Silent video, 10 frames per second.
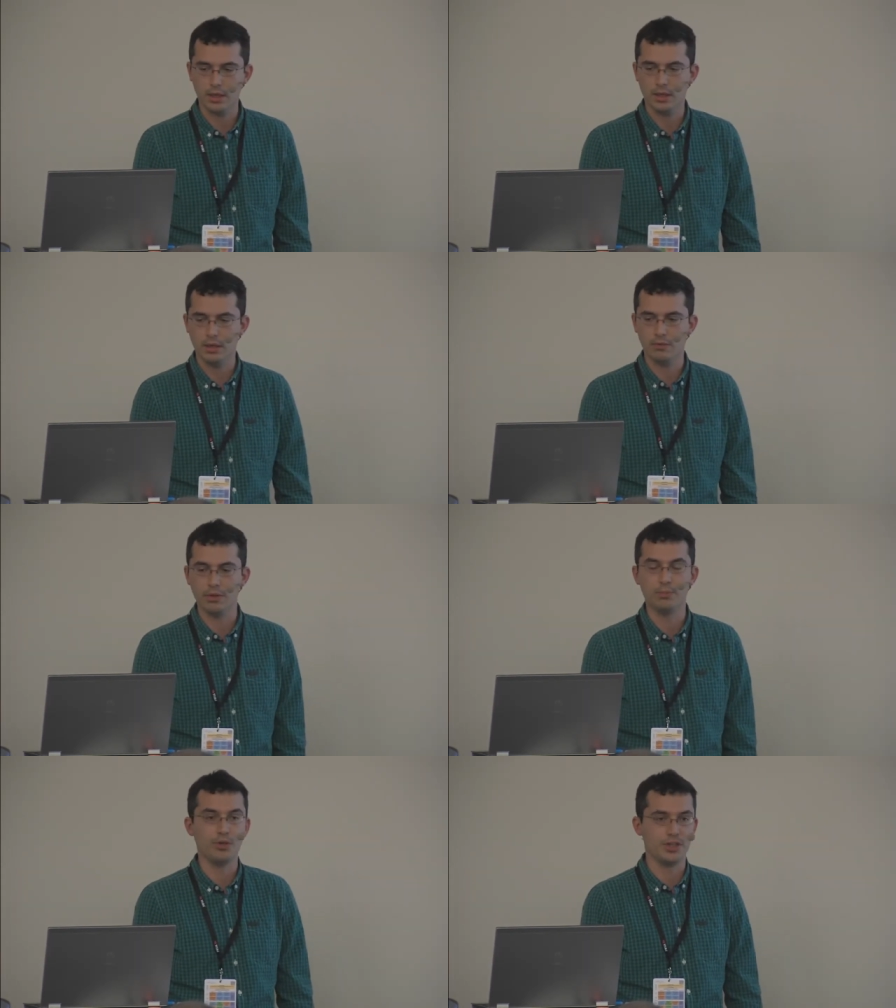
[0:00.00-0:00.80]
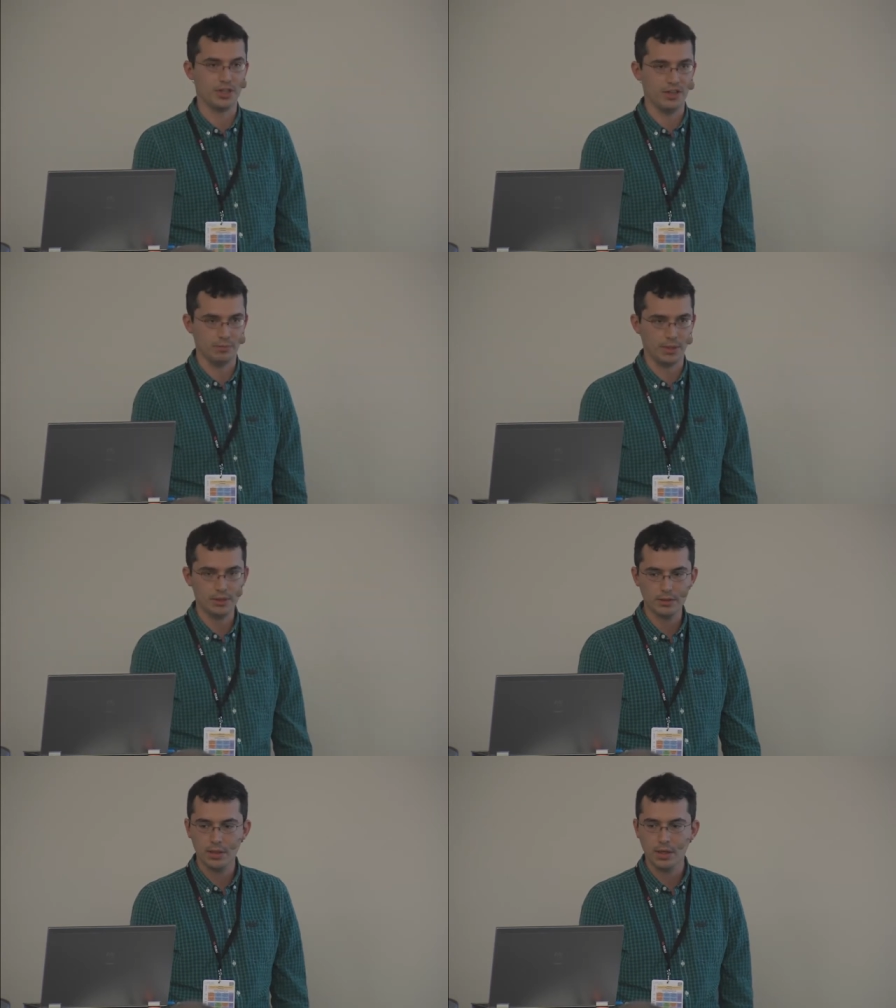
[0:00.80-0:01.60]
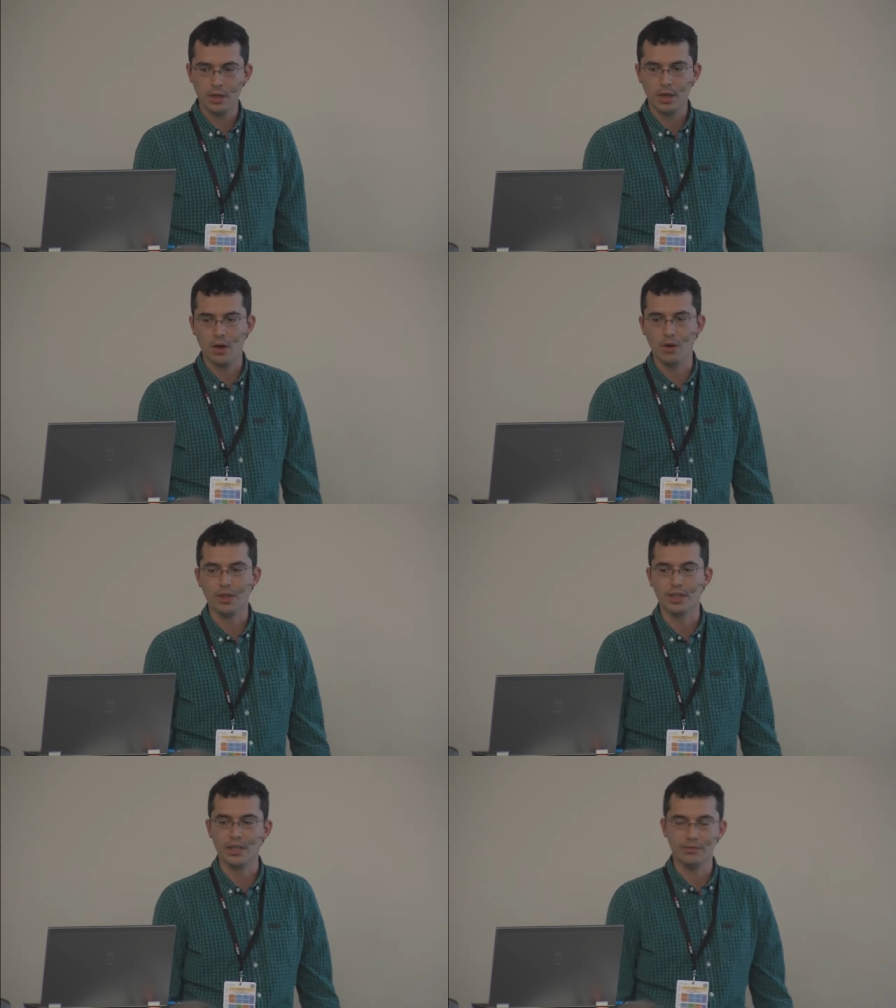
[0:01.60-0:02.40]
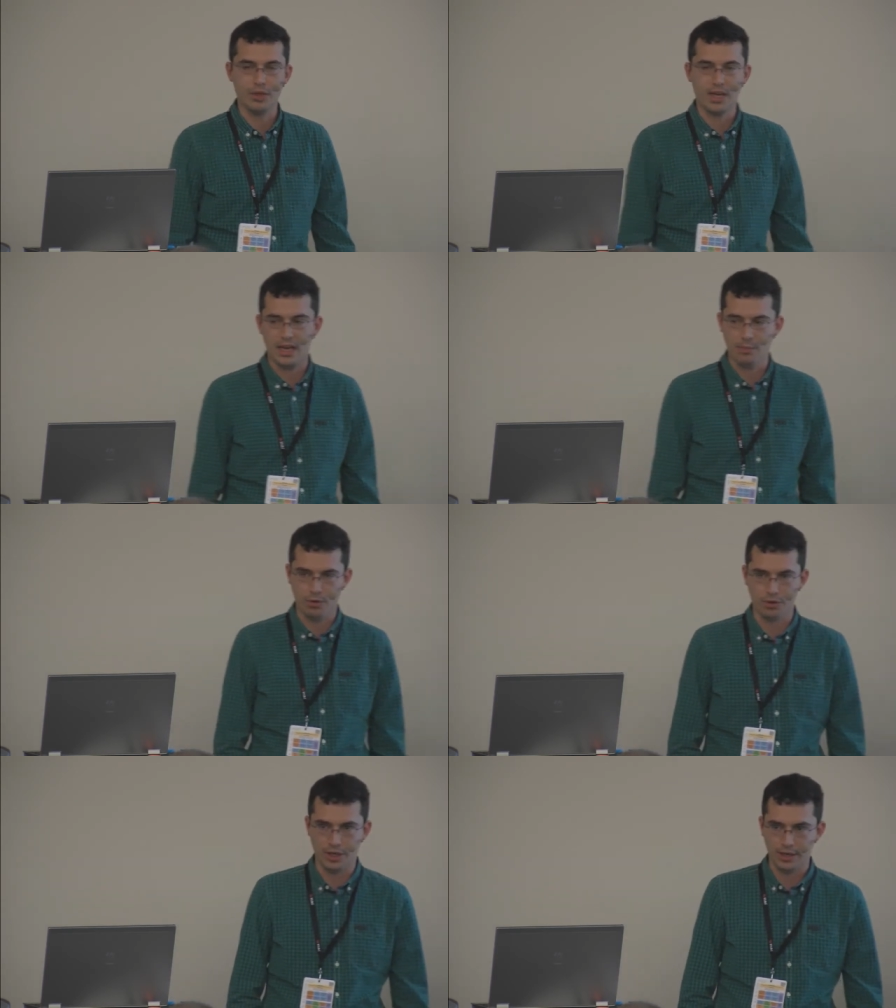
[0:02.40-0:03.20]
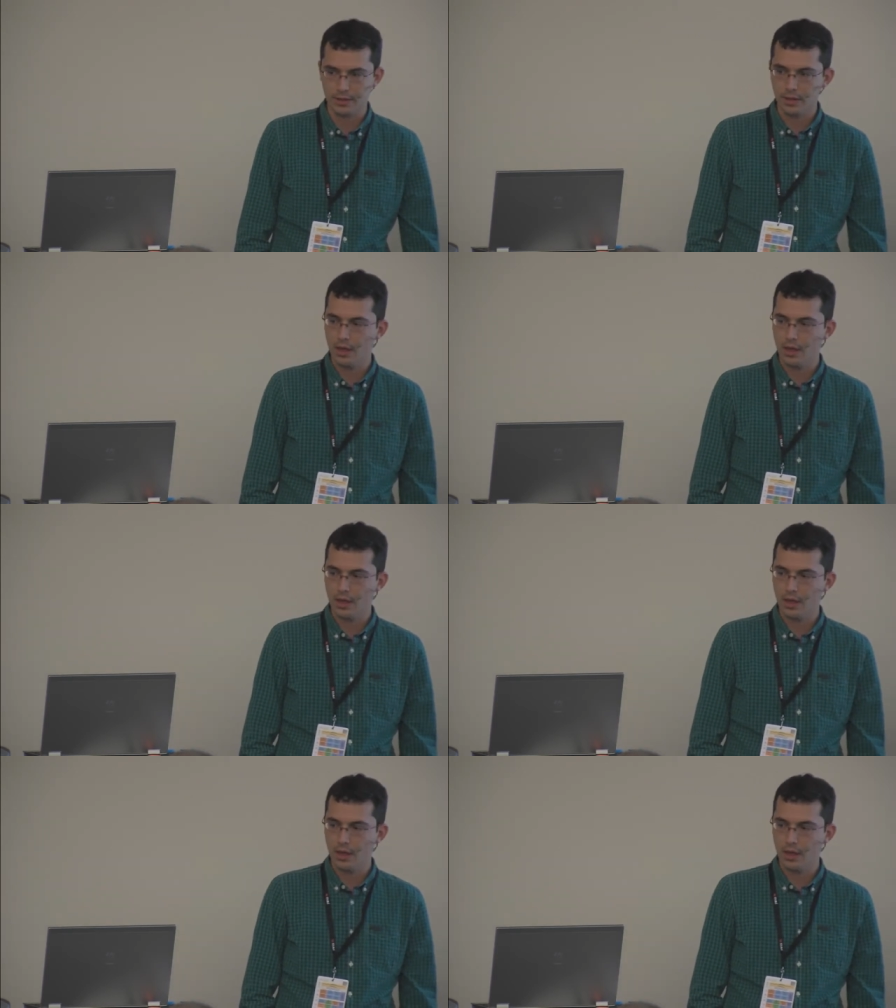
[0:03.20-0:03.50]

uh, for the British government on the GovUK project.